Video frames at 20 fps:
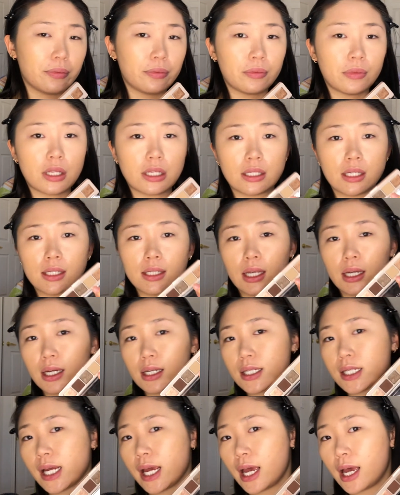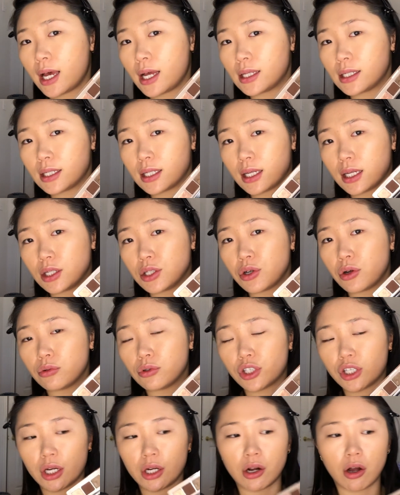This is like a tan skin tone
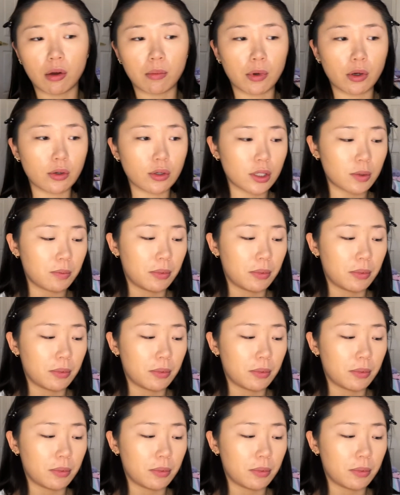shade almost,